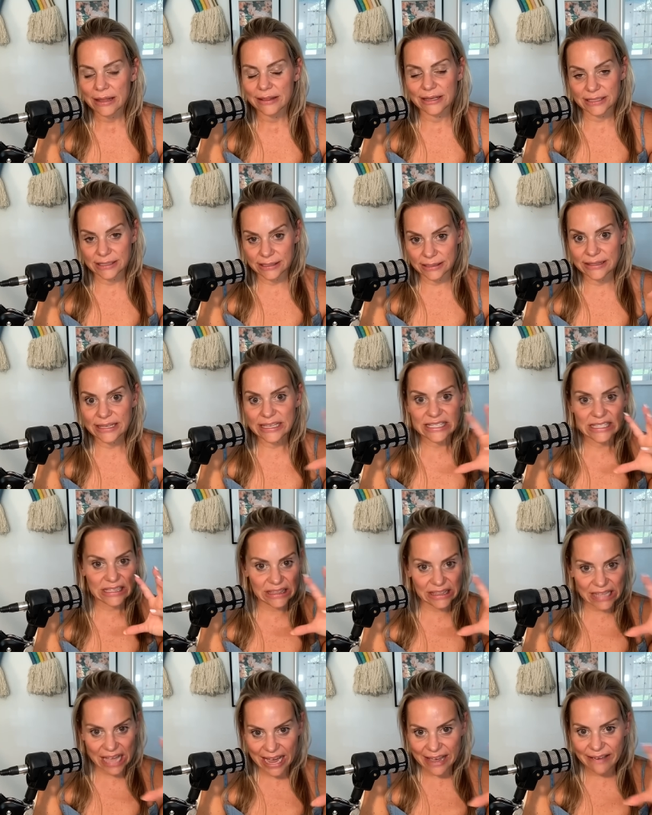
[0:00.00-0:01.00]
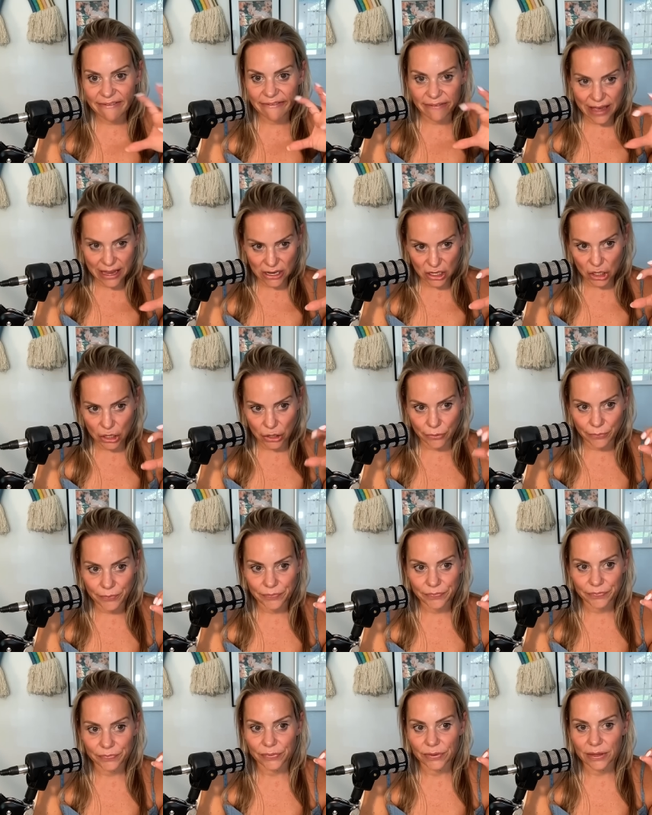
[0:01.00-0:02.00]
this live venue,
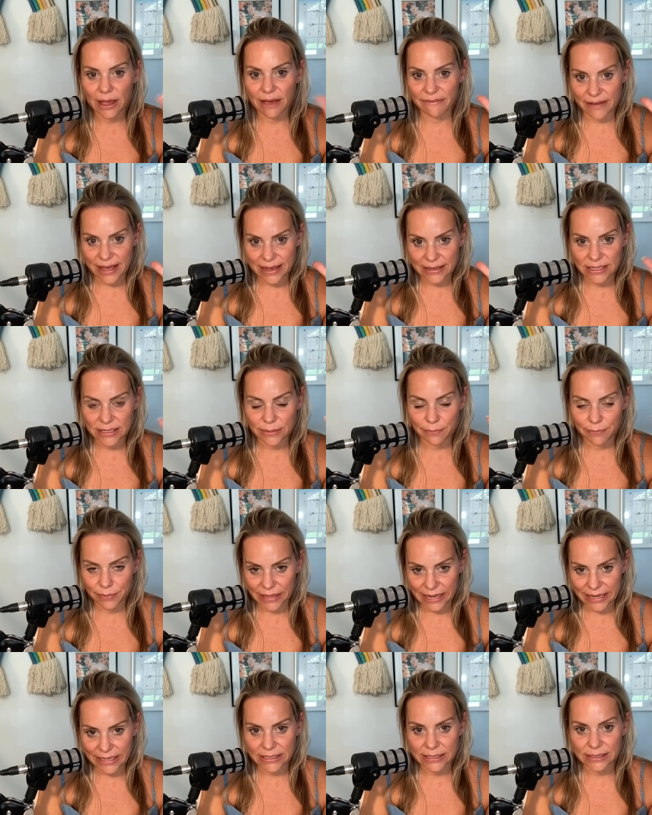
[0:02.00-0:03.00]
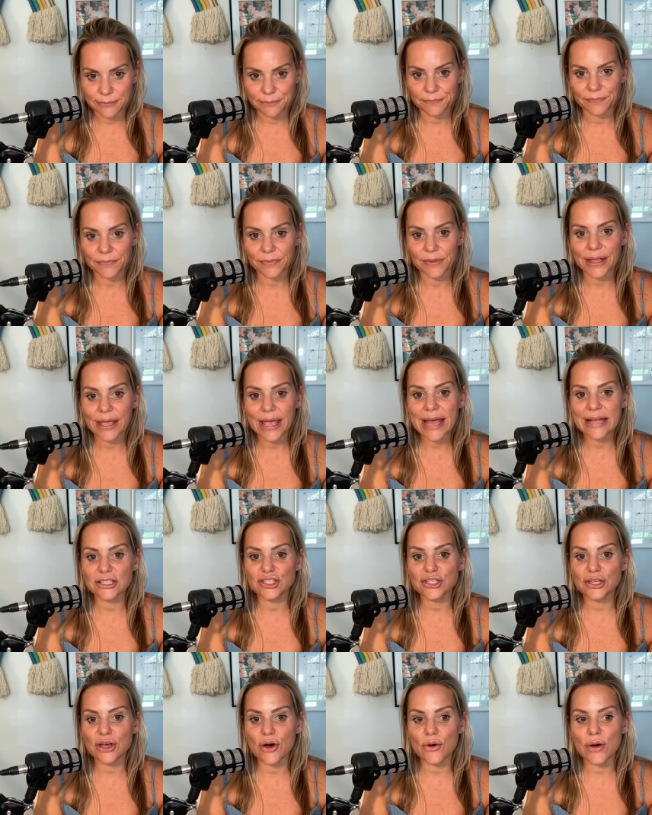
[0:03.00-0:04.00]
event place.
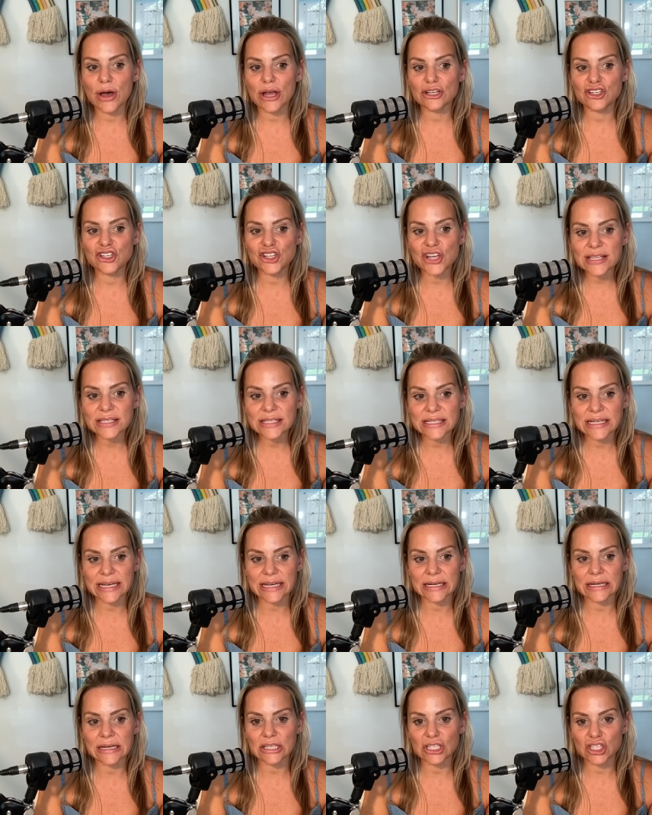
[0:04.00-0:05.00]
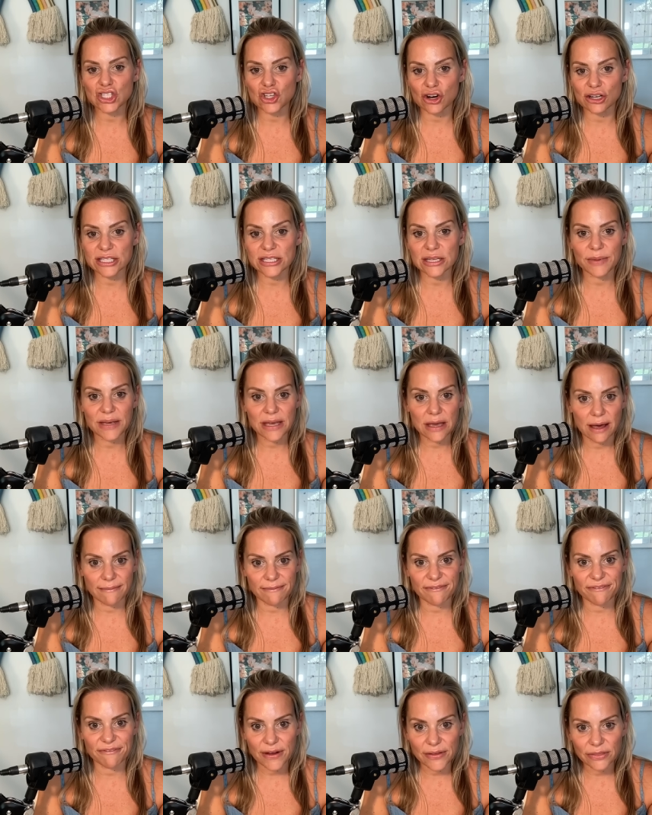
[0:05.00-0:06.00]
And so Justin starts to
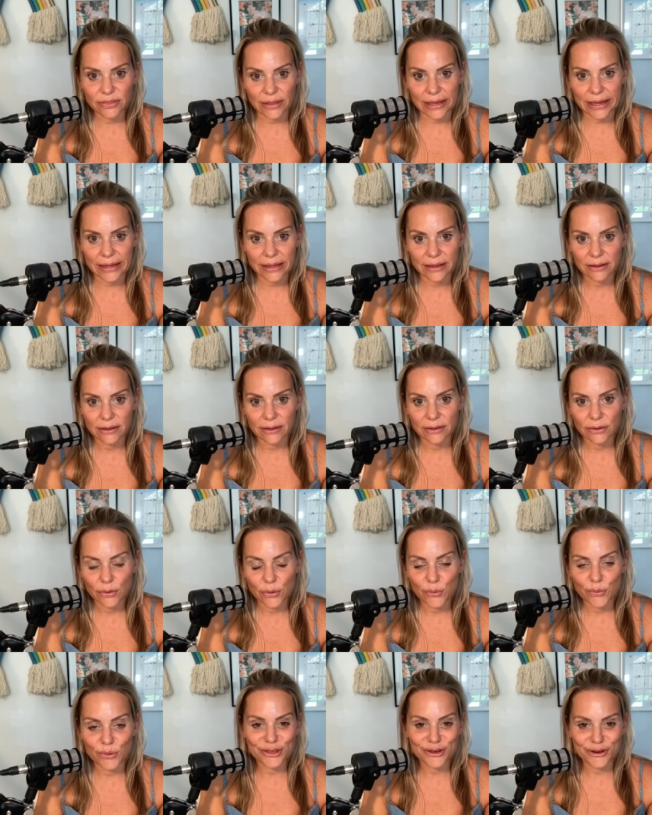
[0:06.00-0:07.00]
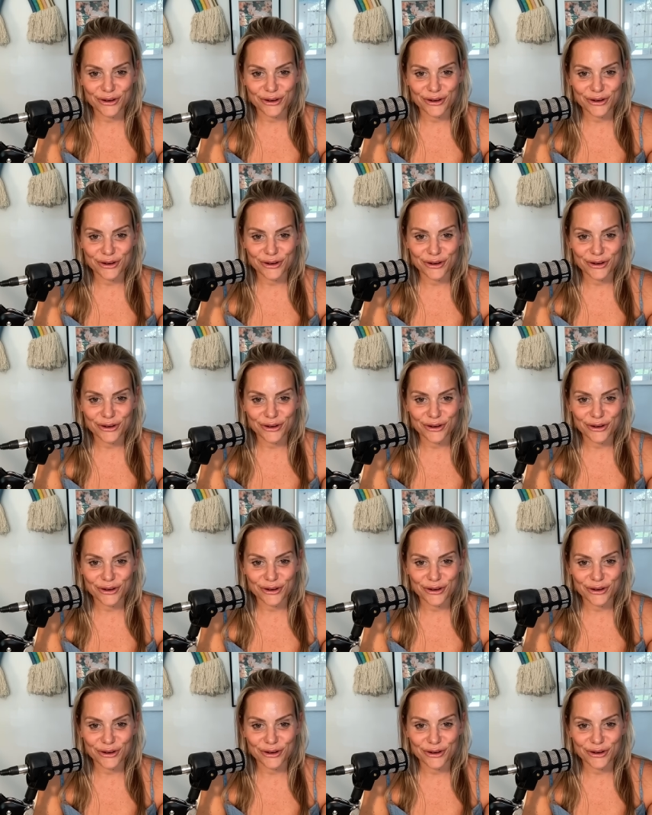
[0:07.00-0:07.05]
become friendly with